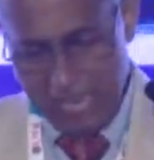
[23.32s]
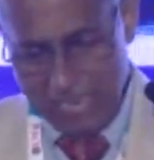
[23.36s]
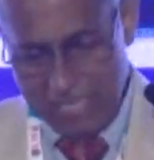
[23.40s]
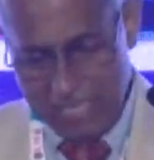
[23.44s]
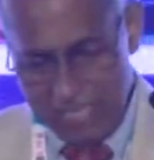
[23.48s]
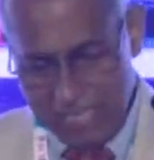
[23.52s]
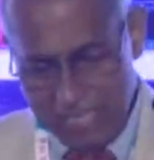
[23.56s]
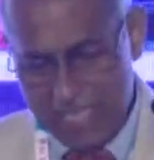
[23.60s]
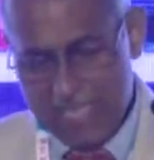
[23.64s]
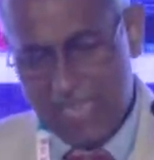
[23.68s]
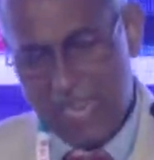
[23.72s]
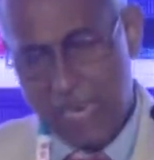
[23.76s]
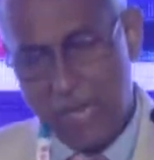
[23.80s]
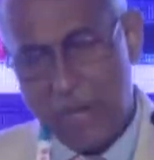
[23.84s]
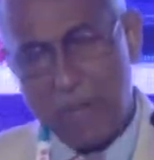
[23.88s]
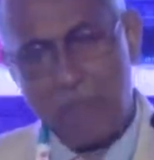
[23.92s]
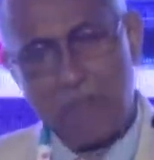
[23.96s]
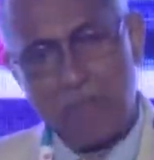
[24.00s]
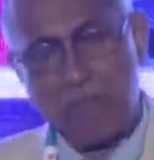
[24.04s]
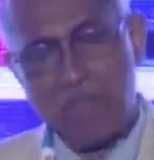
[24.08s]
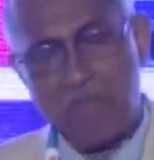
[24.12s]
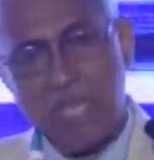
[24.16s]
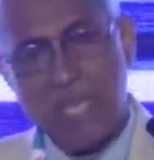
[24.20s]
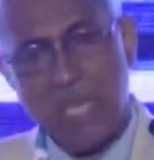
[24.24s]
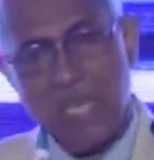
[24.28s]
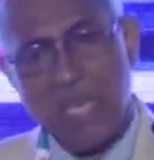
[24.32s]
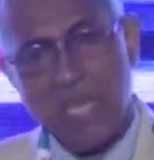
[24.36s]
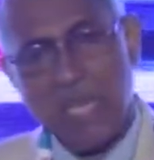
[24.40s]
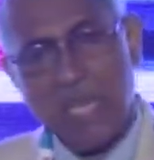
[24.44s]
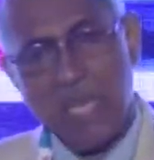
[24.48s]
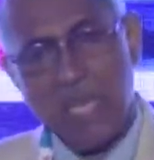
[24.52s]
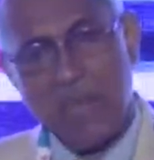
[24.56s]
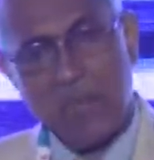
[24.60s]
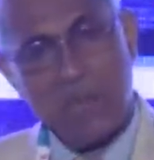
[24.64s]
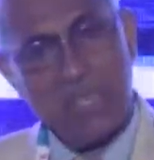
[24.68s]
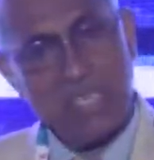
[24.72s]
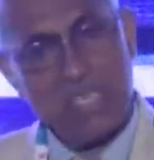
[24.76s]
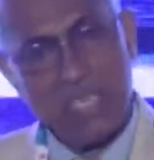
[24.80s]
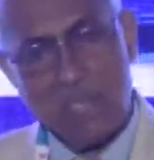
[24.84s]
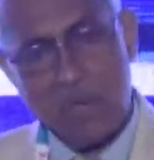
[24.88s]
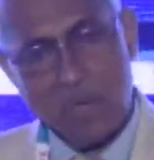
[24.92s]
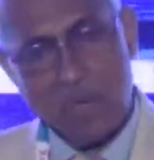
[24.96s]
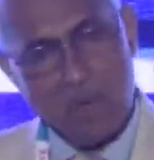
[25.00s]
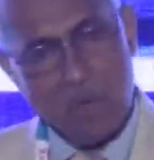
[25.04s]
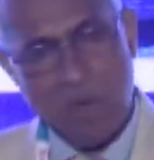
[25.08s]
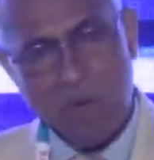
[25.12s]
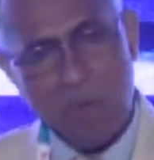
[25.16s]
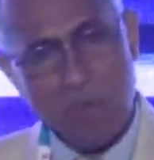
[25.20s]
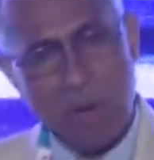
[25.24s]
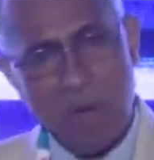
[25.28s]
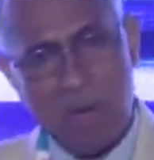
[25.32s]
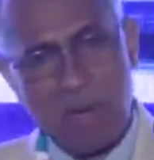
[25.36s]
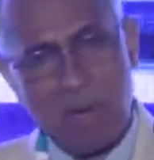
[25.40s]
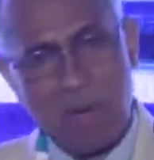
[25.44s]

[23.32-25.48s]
that time, we did not know about